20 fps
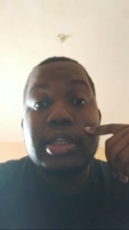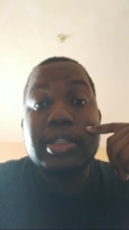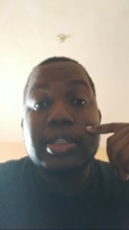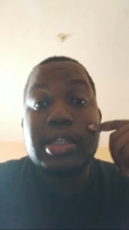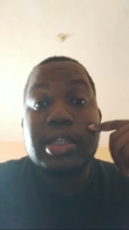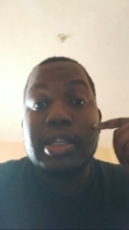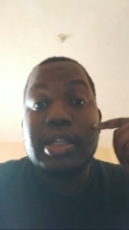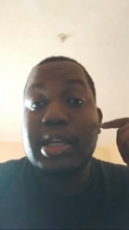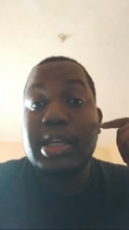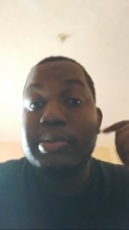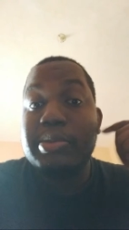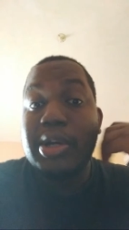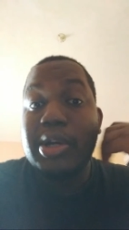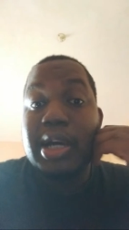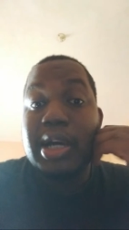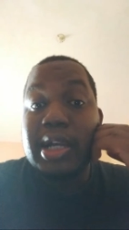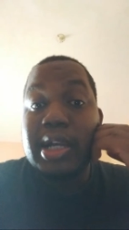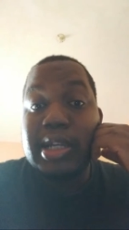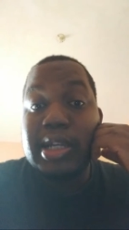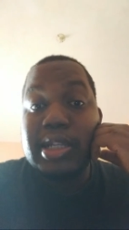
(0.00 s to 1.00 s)
either him not
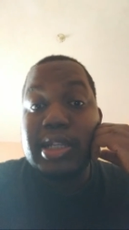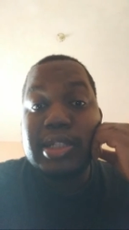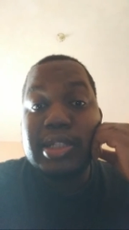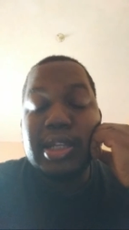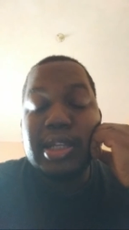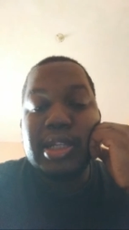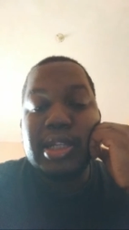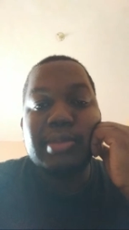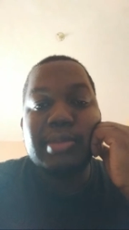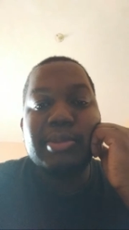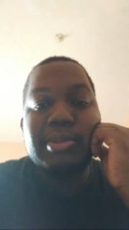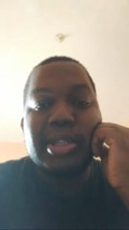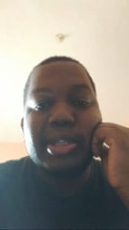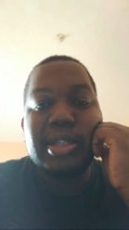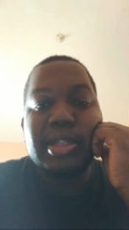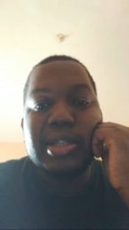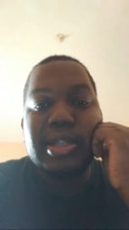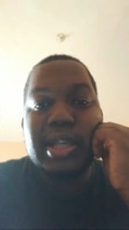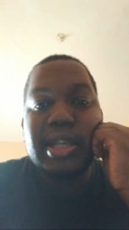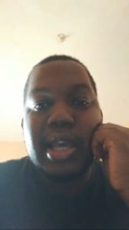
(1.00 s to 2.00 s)
understand the
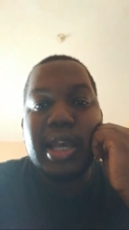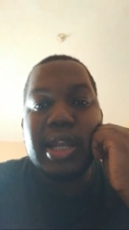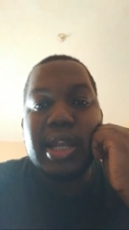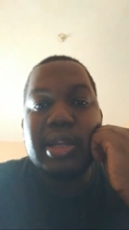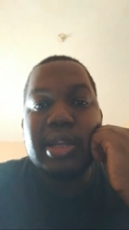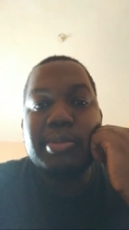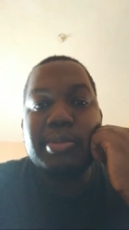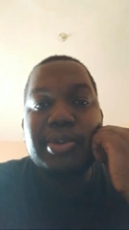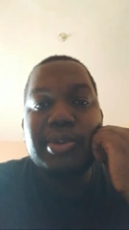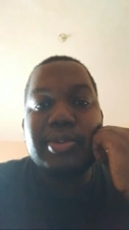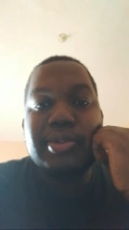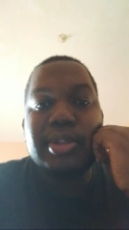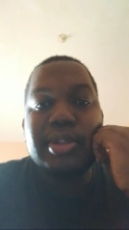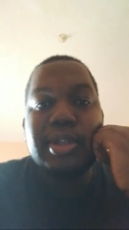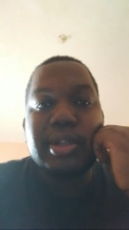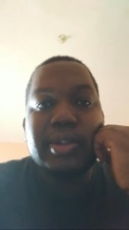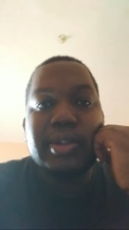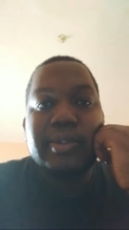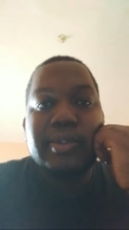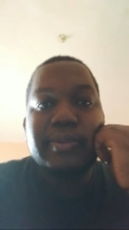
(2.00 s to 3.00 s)
business side of the music
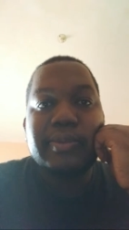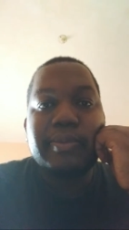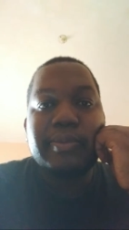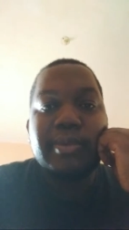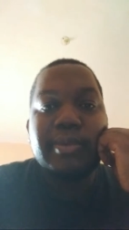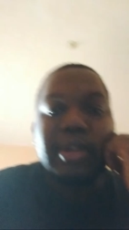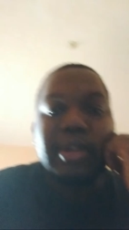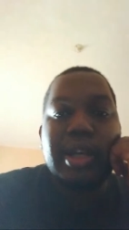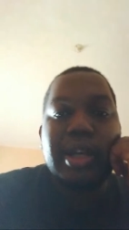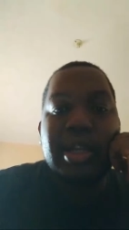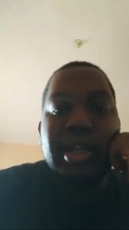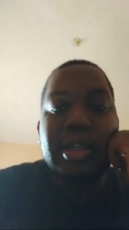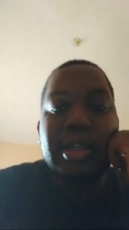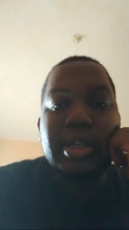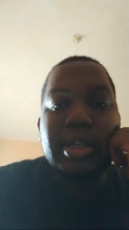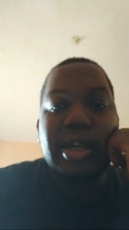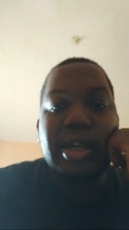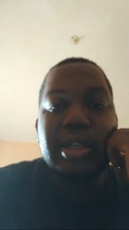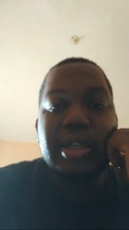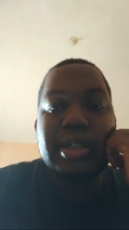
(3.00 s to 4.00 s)

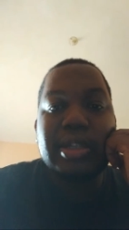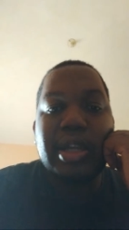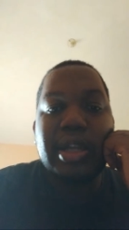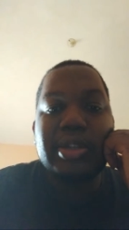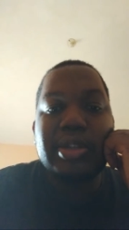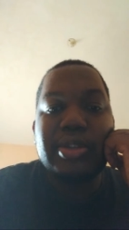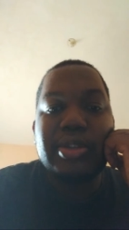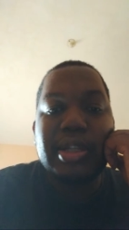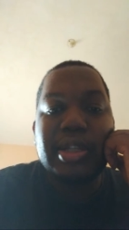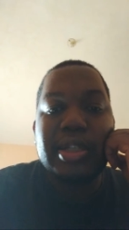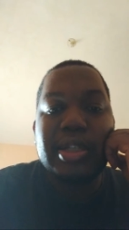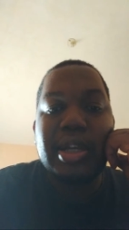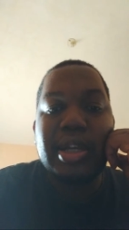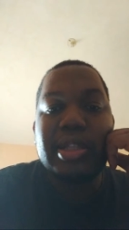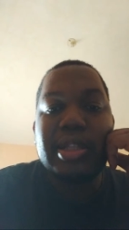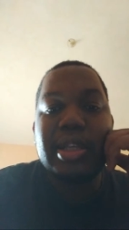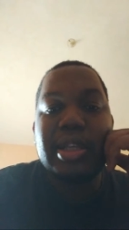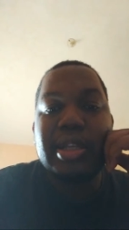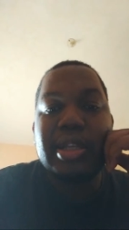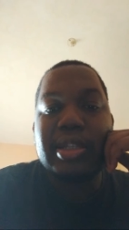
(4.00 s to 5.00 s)
and contracts are
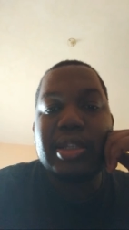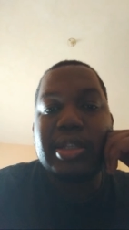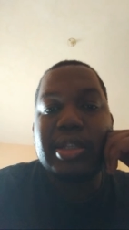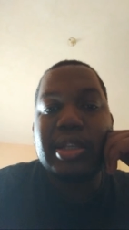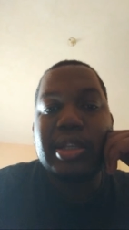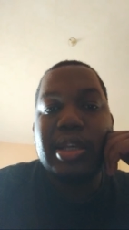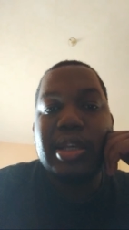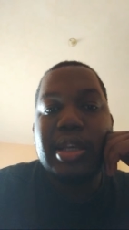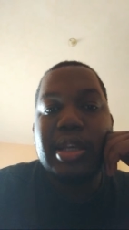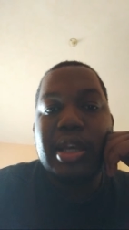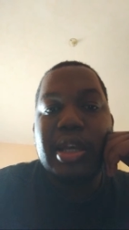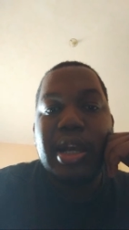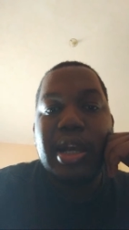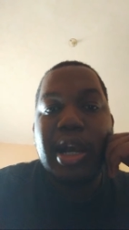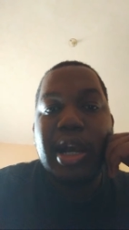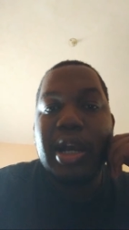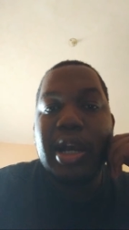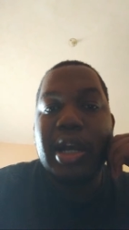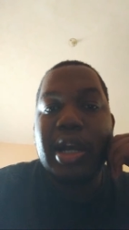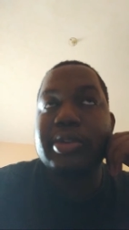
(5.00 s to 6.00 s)
things.
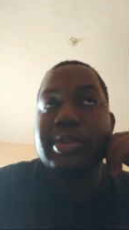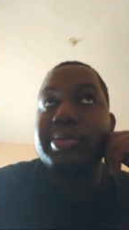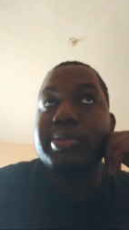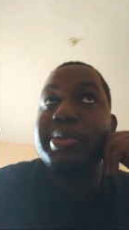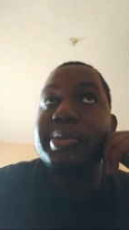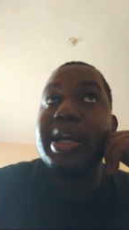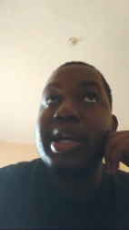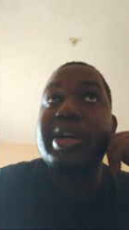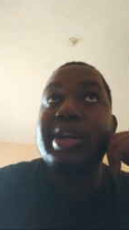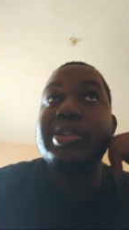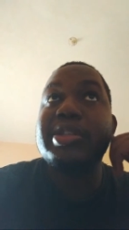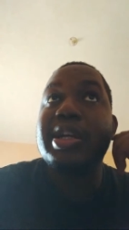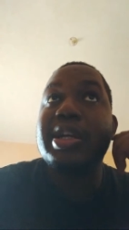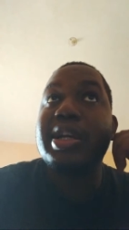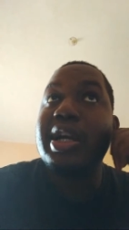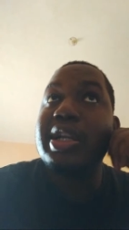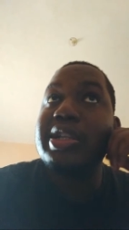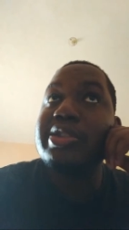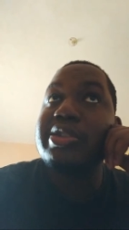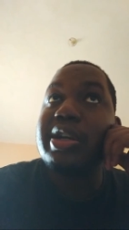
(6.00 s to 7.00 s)
I'm not gonna say
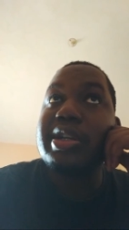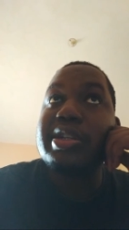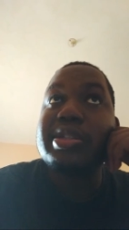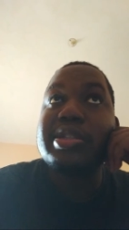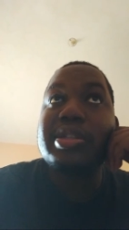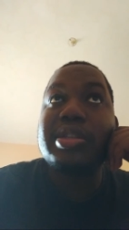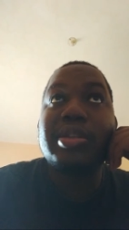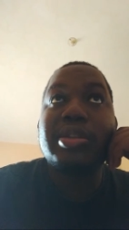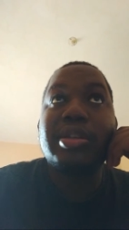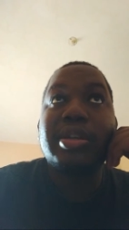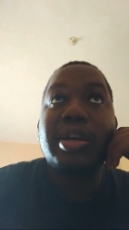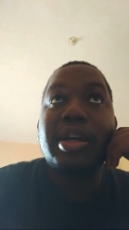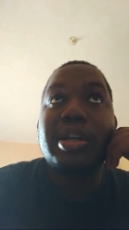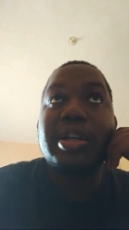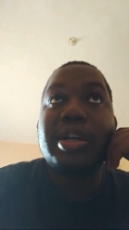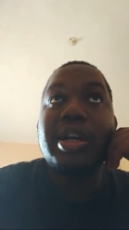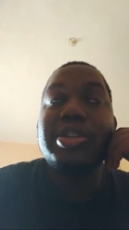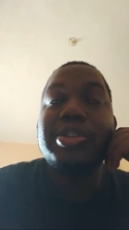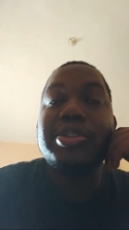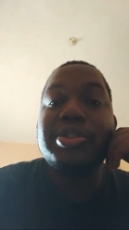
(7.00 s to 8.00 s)
contracts.
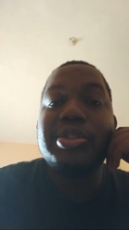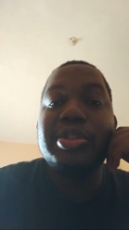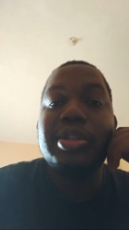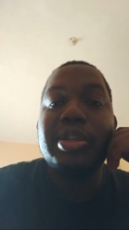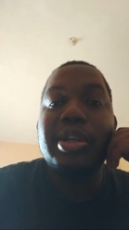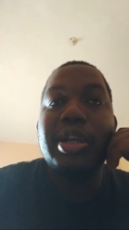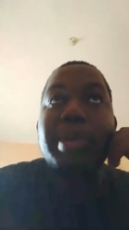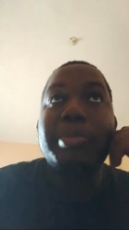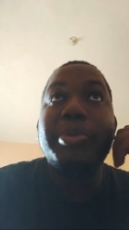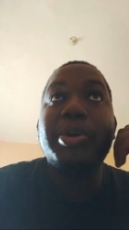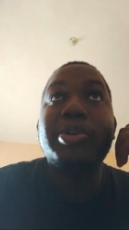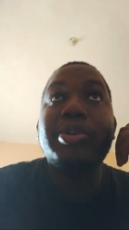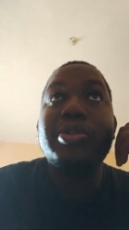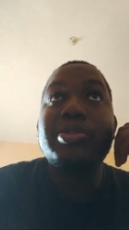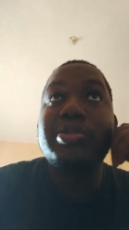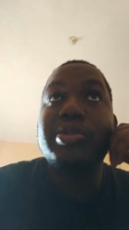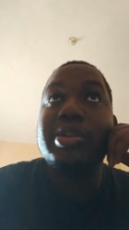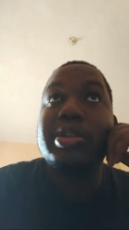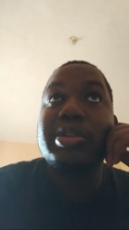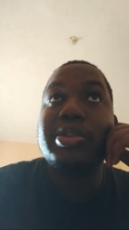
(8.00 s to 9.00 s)
I'm gonna
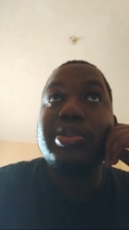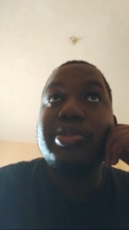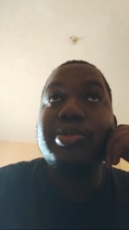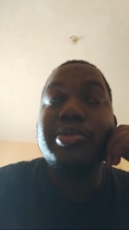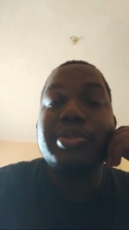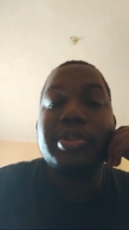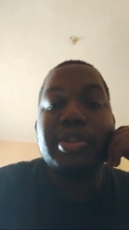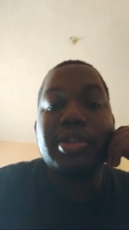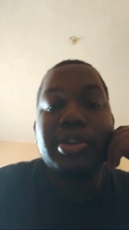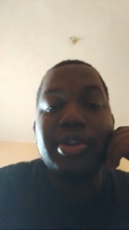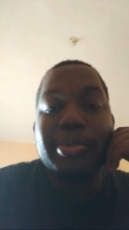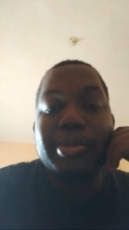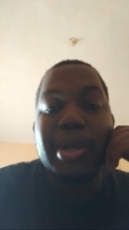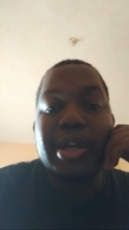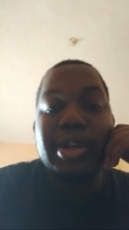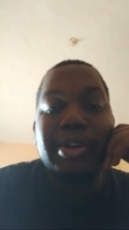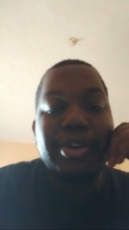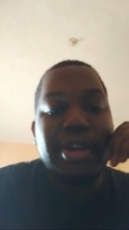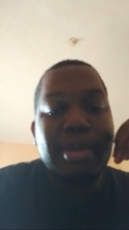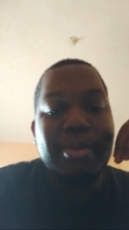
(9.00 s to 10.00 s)
use the term
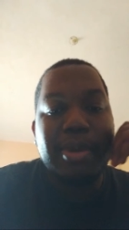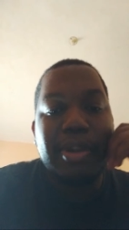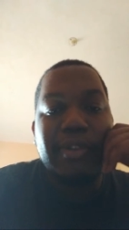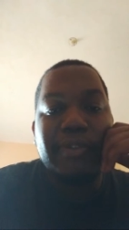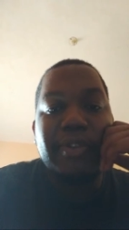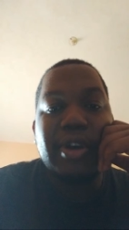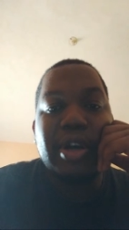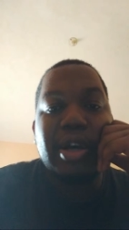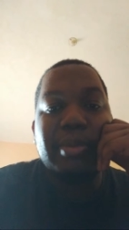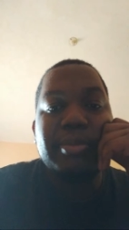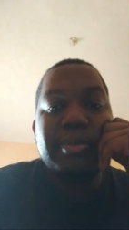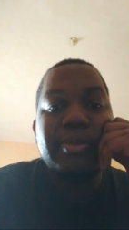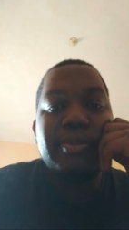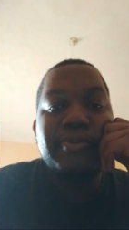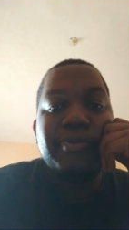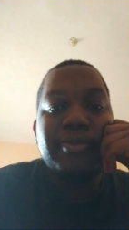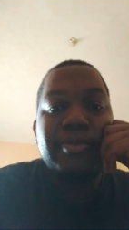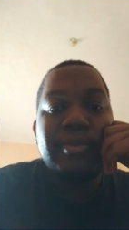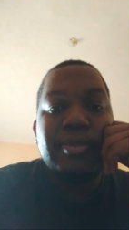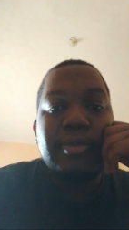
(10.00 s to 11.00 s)
agreement form.
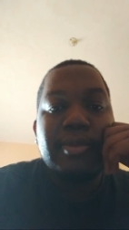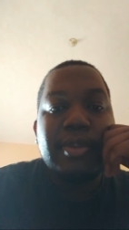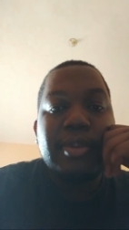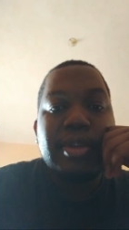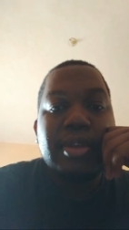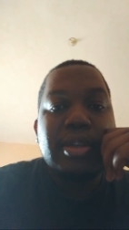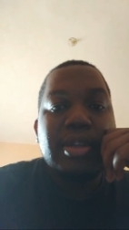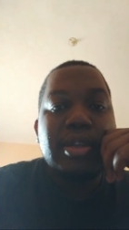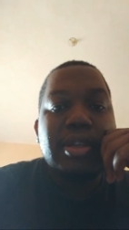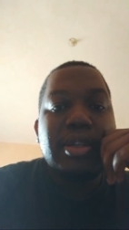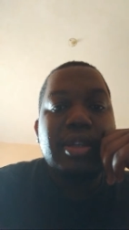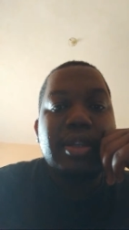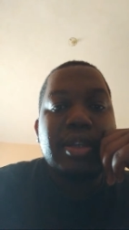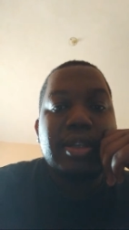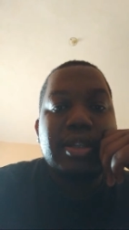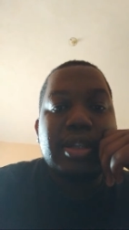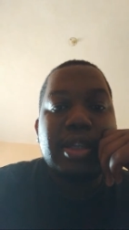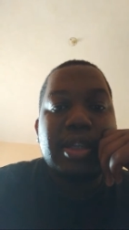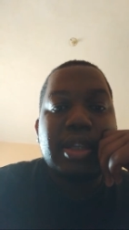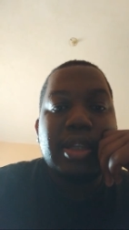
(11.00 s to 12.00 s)
You
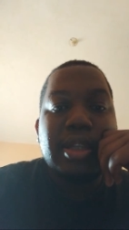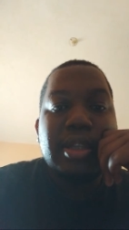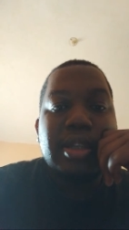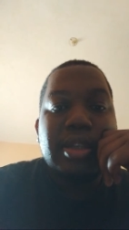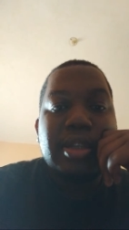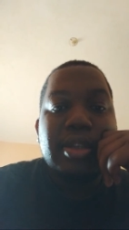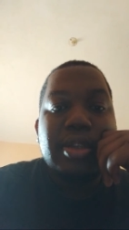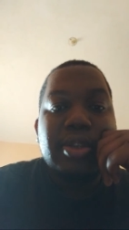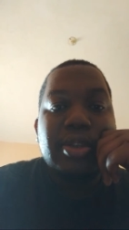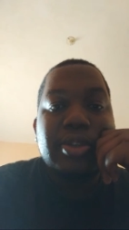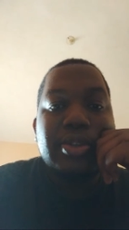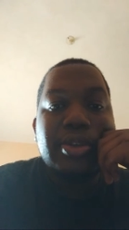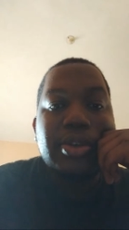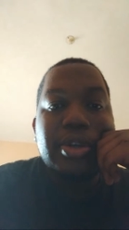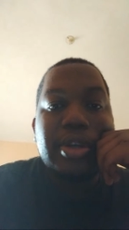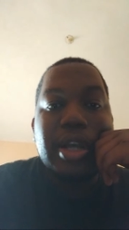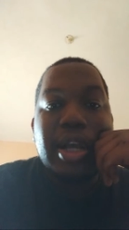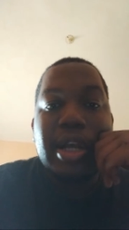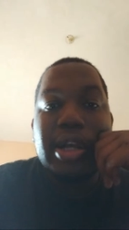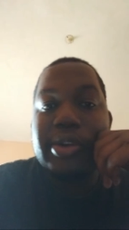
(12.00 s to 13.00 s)
see, certain
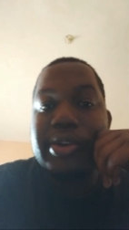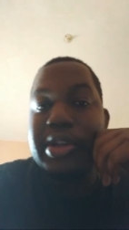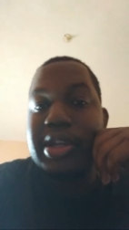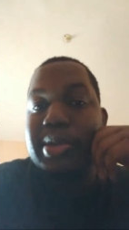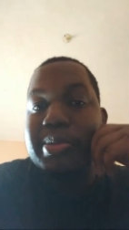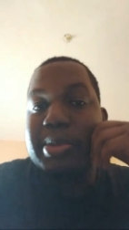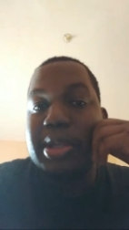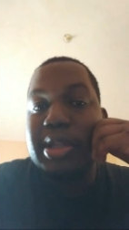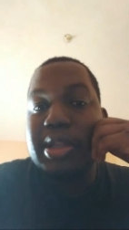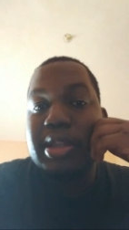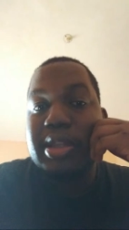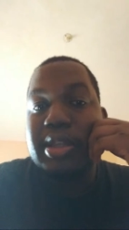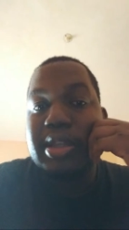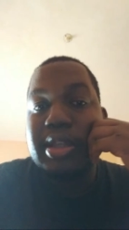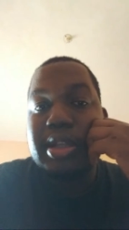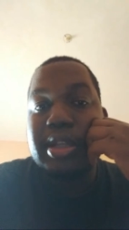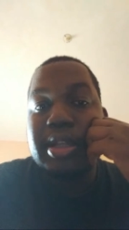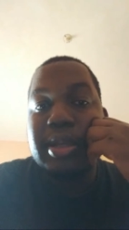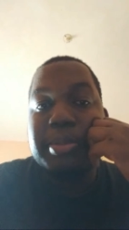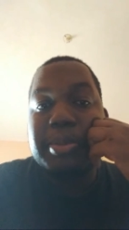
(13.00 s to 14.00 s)
agreement
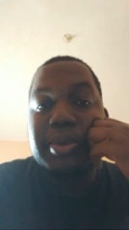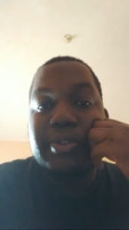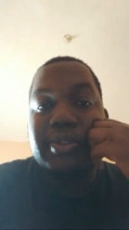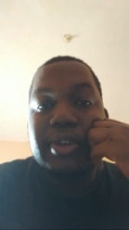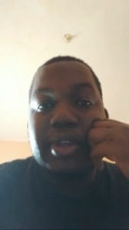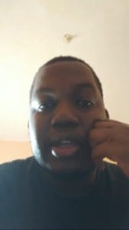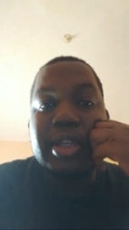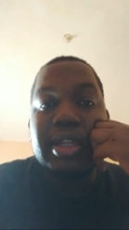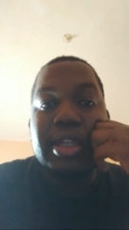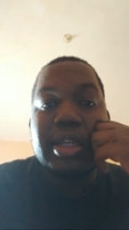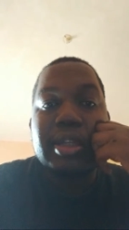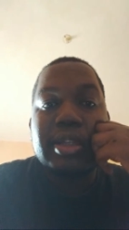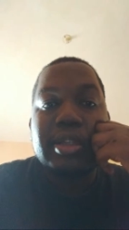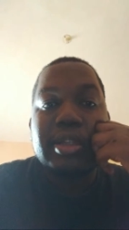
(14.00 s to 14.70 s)
them not inner.